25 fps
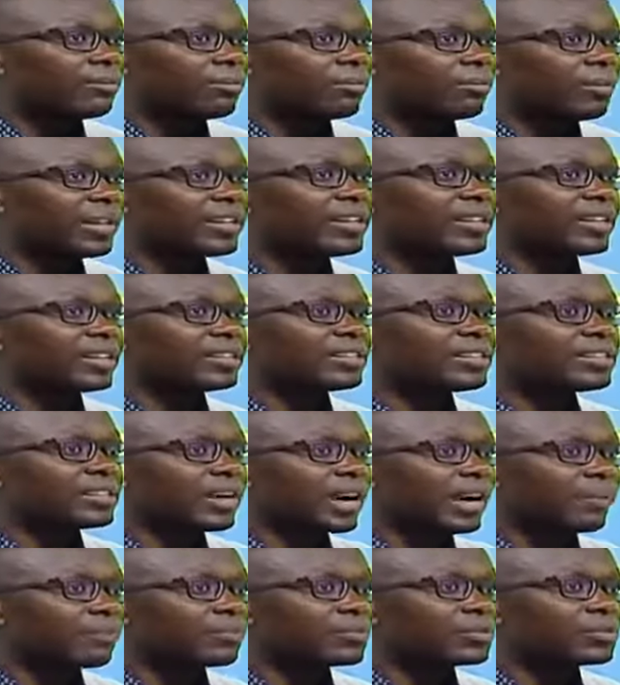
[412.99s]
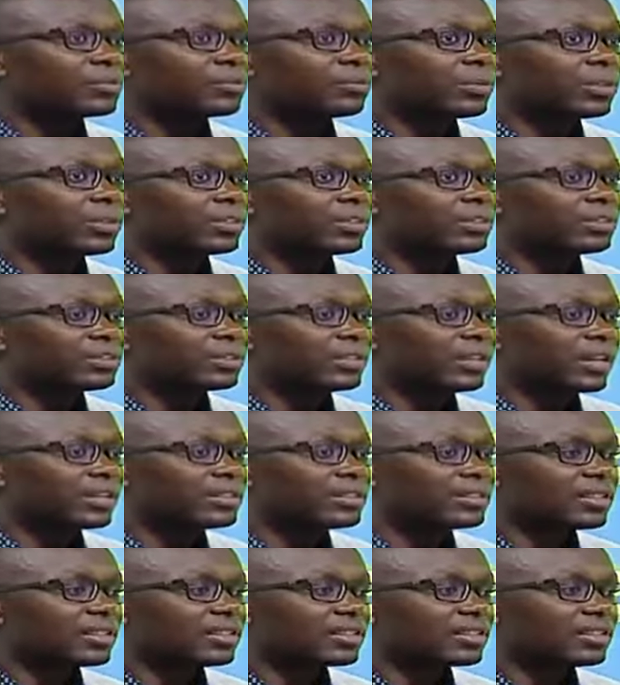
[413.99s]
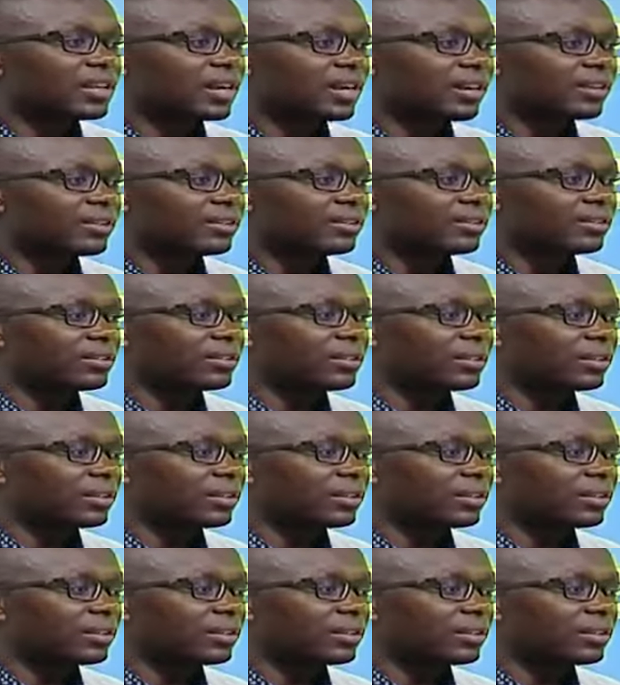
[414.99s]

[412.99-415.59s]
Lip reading: Many a times when cancers are